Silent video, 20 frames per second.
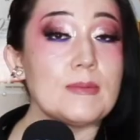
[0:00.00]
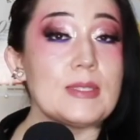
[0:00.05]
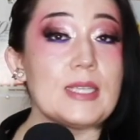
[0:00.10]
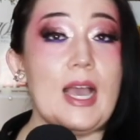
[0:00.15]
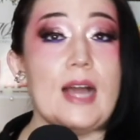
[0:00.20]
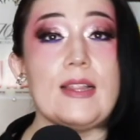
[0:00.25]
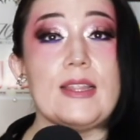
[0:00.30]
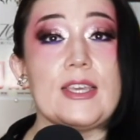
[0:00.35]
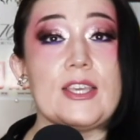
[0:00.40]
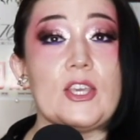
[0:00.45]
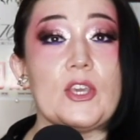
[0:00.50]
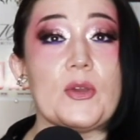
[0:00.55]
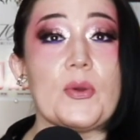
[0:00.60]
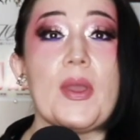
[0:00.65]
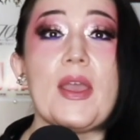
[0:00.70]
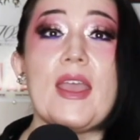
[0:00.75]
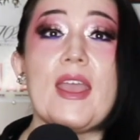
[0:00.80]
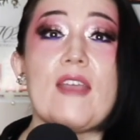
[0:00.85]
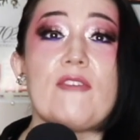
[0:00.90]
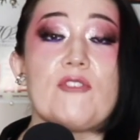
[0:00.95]
telling you,
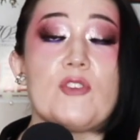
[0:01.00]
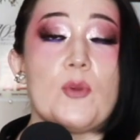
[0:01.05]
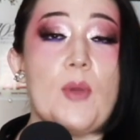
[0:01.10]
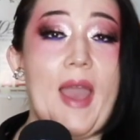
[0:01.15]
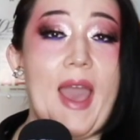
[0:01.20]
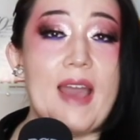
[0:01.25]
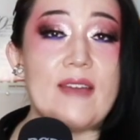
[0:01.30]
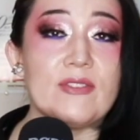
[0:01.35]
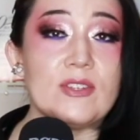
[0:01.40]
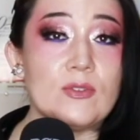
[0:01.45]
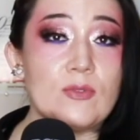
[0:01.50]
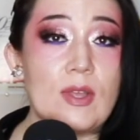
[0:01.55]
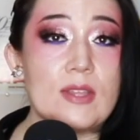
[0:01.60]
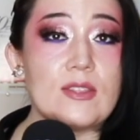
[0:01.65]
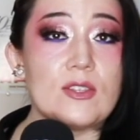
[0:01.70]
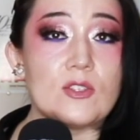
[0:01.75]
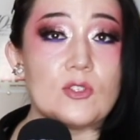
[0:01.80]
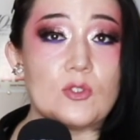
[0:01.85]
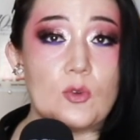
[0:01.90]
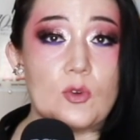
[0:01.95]
if you haven't
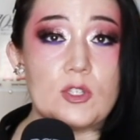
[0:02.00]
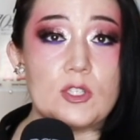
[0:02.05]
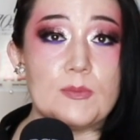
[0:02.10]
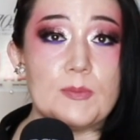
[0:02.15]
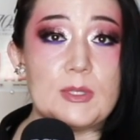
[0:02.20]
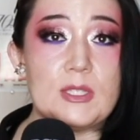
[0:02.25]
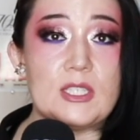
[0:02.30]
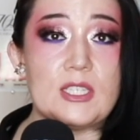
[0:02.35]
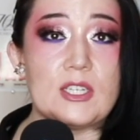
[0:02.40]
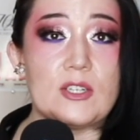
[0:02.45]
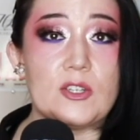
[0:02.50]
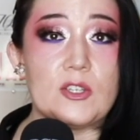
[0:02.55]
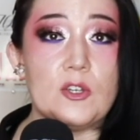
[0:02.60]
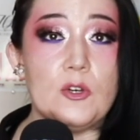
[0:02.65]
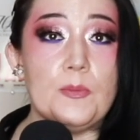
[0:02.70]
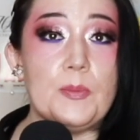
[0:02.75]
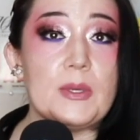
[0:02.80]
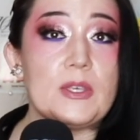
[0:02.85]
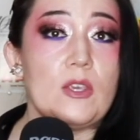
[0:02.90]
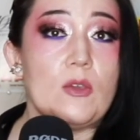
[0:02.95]
read the source
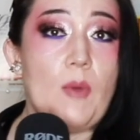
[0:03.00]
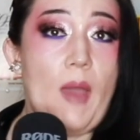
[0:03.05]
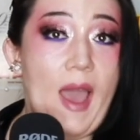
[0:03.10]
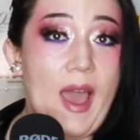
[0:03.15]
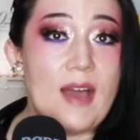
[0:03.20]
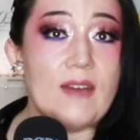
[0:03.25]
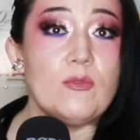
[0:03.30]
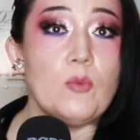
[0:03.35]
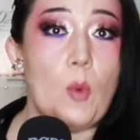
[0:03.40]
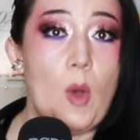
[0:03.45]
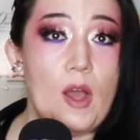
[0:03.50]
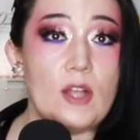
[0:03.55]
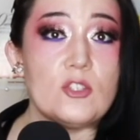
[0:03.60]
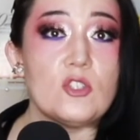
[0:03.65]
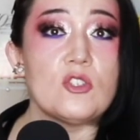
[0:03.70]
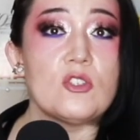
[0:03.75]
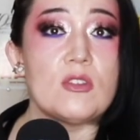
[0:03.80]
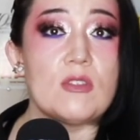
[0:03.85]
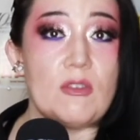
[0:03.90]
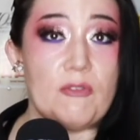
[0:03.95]
material, but you have
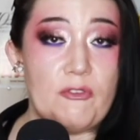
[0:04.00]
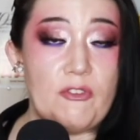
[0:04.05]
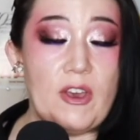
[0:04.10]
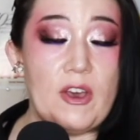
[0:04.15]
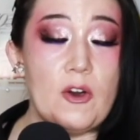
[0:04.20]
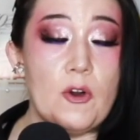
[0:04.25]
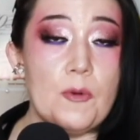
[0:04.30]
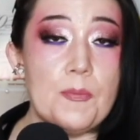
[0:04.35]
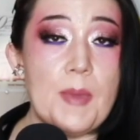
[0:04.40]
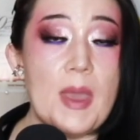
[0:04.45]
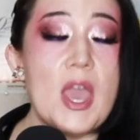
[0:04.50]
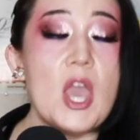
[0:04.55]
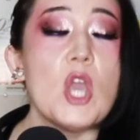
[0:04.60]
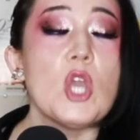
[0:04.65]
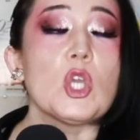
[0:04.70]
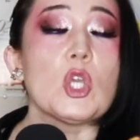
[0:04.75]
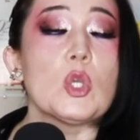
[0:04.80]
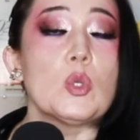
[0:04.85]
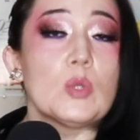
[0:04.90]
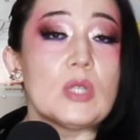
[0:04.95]
watched the film,
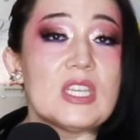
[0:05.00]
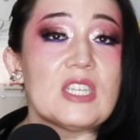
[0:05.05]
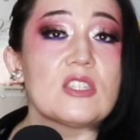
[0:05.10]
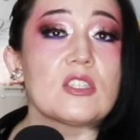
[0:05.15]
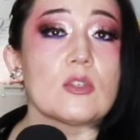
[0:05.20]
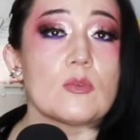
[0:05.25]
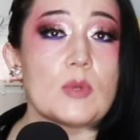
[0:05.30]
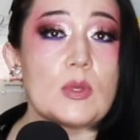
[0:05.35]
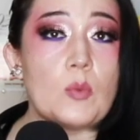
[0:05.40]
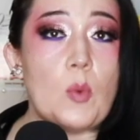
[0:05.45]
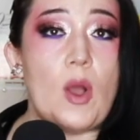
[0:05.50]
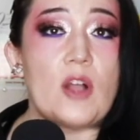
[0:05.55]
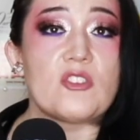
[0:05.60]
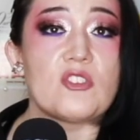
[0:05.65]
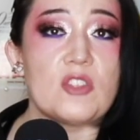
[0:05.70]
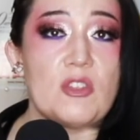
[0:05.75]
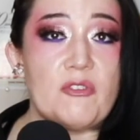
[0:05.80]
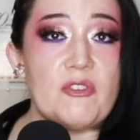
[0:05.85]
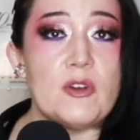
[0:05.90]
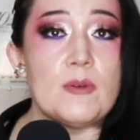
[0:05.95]
you need to
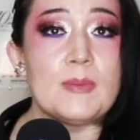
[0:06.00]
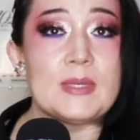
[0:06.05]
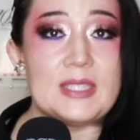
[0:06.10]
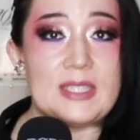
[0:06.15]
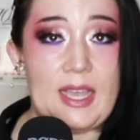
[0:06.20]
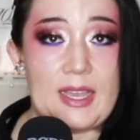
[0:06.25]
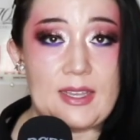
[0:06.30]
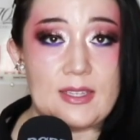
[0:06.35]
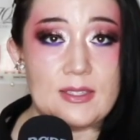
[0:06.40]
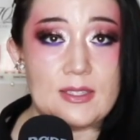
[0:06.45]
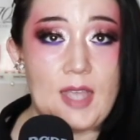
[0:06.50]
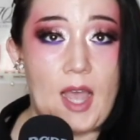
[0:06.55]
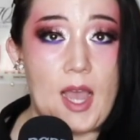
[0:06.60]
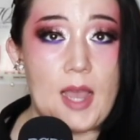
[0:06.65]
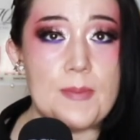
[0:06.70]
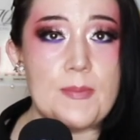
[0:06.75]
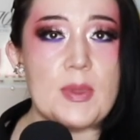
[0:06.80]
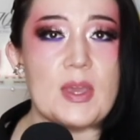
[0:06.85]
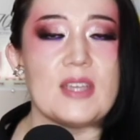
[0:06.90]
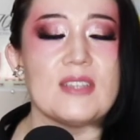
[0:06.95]
rewatch the film a second
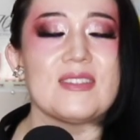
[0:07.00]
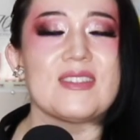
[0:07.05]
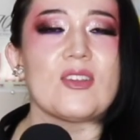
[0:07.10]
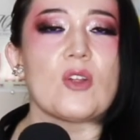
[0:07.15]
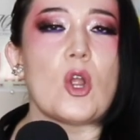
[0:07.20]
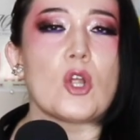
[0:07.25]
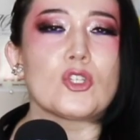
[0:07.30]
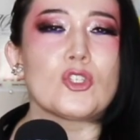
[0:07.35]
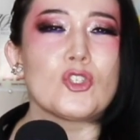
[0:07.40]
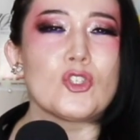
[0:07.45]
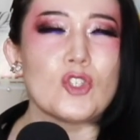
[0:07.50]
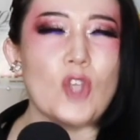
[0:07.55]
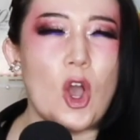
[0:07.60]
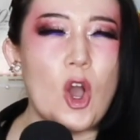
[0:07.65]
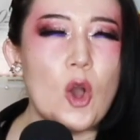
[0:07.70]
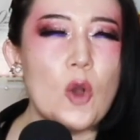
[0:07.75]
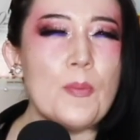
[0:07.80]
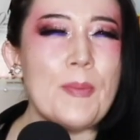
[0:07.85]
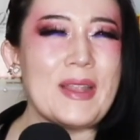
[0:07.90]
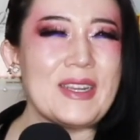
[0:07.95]
time because there are
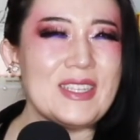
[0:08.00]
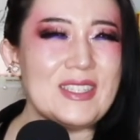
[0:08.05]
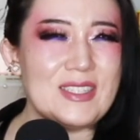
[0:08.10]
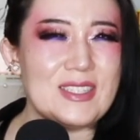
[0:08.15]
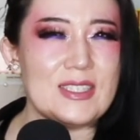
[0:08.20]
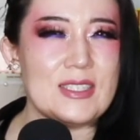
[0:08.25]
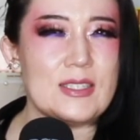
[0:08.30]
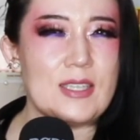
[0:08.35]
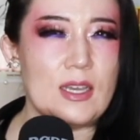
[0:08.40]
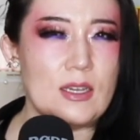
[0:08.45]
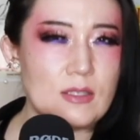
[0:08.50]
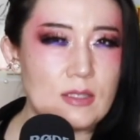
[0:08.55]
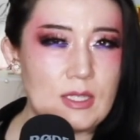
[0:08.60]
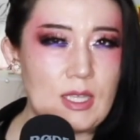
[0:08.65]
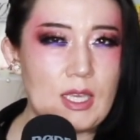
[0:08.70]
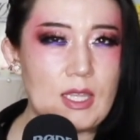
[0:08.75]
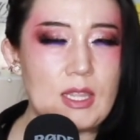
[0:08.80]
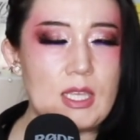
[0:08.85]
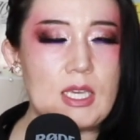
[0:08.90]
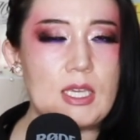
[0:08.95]
so many details
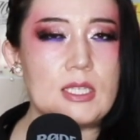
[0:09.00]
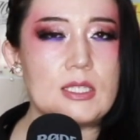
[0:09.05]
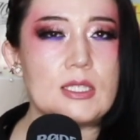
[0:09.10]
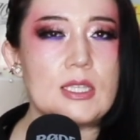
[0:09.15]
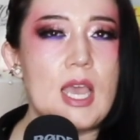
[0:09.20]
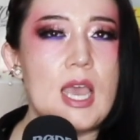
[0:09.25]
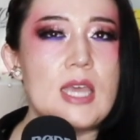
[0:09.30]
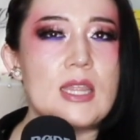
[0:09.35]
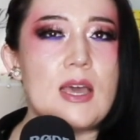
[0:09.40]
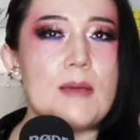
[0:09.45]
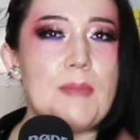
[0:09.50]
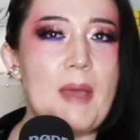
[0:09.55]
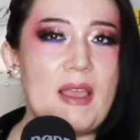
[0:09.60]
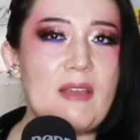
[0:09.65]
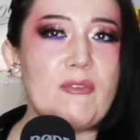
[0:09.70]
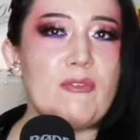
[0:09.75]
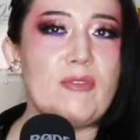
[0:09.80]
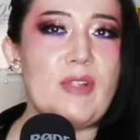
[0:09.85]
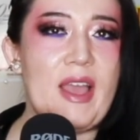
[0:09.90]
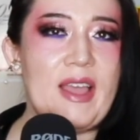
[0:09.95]
like these that
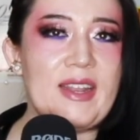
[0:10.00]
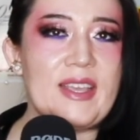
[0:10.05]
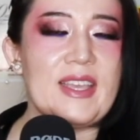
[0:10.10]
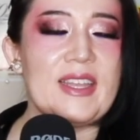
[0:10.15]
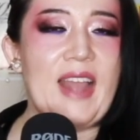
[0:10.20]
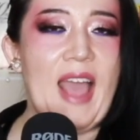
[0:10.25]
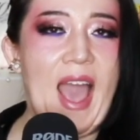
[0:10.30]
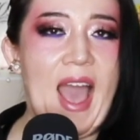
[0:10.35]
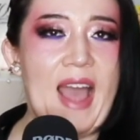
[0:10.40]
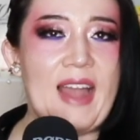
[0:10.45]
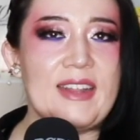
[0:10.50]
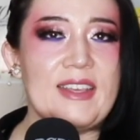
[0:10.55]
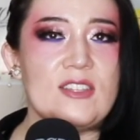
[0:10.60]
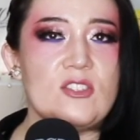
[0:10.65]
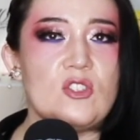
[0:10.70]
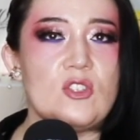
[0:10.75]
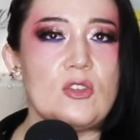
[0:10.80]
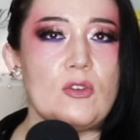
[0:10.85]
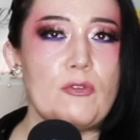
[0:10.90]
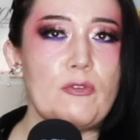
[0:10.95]
Mike Flanagan
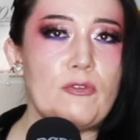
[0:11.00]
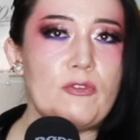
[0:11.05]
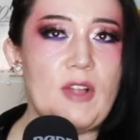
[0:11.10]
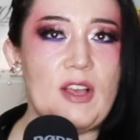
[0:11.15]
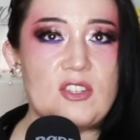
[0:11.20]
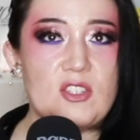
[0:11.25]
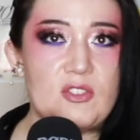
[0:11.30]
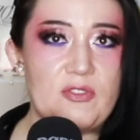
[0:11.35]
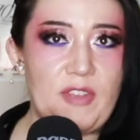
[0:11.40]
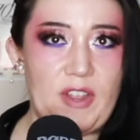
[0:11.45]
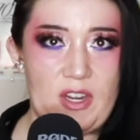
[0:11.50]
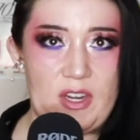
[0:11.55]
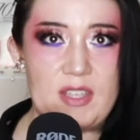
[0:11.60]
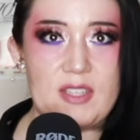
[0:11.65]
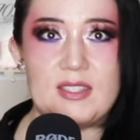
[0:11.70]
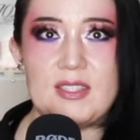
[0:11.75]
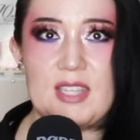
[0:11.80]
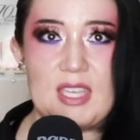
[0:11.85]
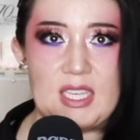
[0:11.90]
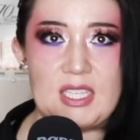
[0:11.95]
added to flesh
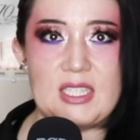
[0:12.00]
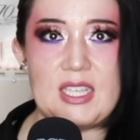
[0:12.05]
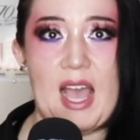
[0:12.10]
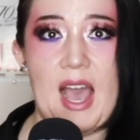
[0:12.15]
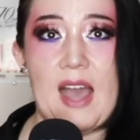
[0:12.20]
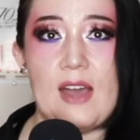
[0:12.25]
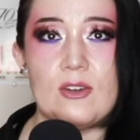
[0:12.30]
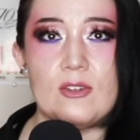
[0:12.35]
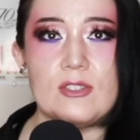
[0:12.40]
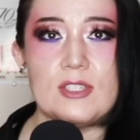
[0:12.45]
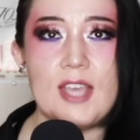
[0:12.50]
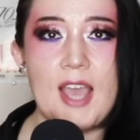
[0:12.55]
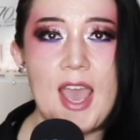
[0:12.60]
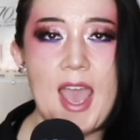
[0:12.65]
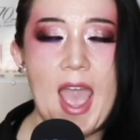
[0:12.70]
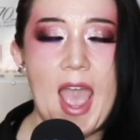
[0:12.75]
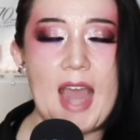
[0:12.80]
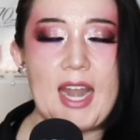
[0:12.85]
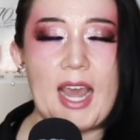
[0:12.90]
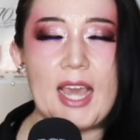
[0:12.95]
various things out.
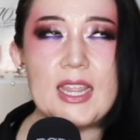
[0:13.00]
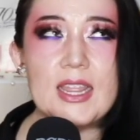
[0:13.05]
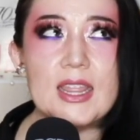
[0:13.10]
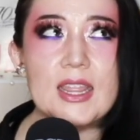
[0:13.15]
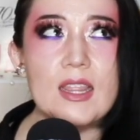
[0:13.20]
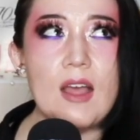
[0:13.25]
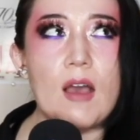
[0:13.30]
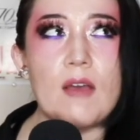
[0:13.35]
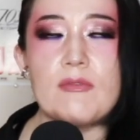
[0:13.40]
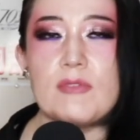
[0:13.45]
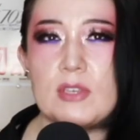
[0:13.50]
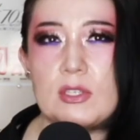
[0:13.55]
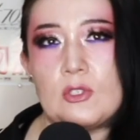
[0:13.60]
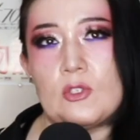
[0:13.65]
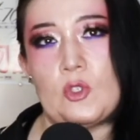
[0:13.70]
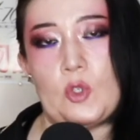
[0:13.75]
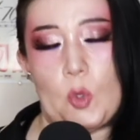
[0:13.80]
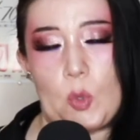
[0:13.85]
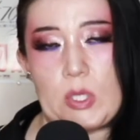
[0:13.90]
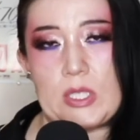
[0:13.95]
And I love
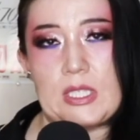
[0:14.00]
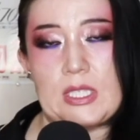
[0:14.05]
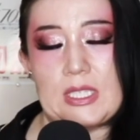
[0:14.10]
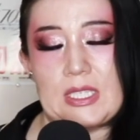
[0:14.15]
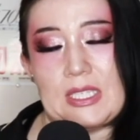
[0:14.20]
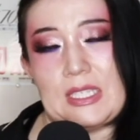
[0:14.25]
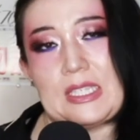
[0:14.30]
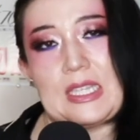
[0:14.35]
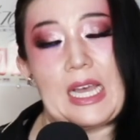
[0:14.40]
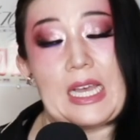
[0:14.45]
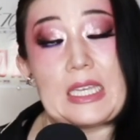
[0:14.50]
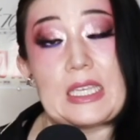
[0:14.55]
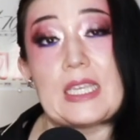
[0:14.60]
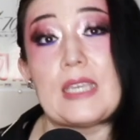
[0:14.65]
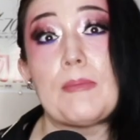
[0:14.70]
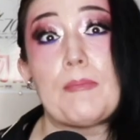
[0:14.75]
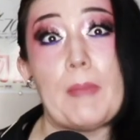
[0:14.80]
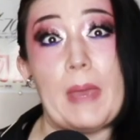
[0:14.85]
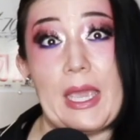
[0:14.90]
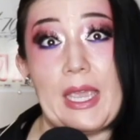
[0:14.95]
these choices that
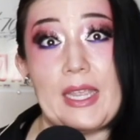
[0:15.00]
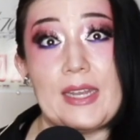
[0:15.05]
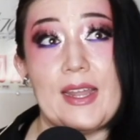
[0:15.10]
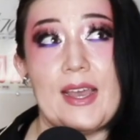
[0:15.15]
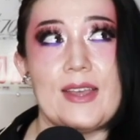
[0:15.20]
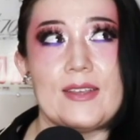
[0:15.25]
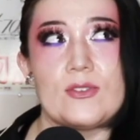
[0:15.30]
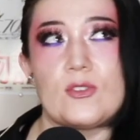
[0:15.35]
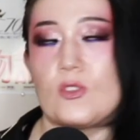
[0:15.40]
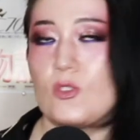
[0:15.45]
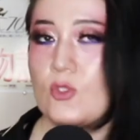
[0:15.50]
he made as a